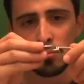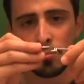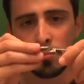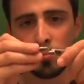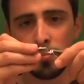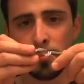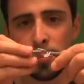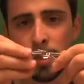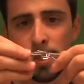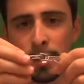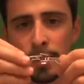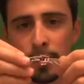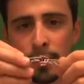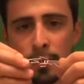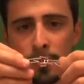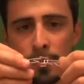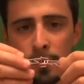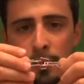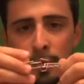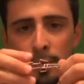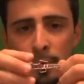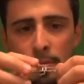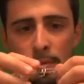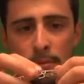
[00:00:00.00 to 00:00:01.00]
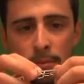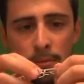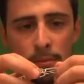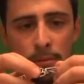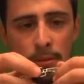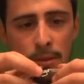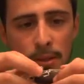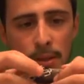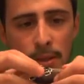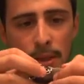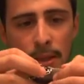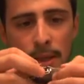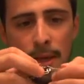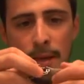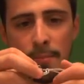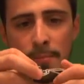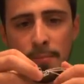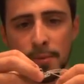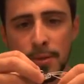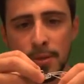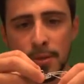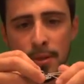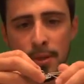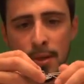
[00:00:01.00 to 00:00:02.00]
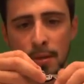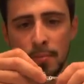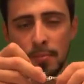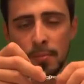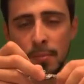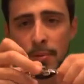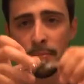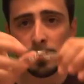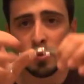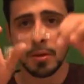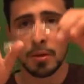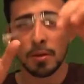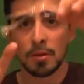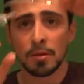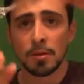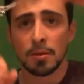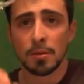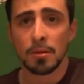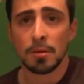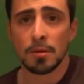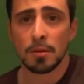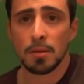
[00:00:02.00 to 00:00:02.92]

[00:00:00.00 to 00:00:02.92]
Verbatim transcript: metal clamps. I'm gonna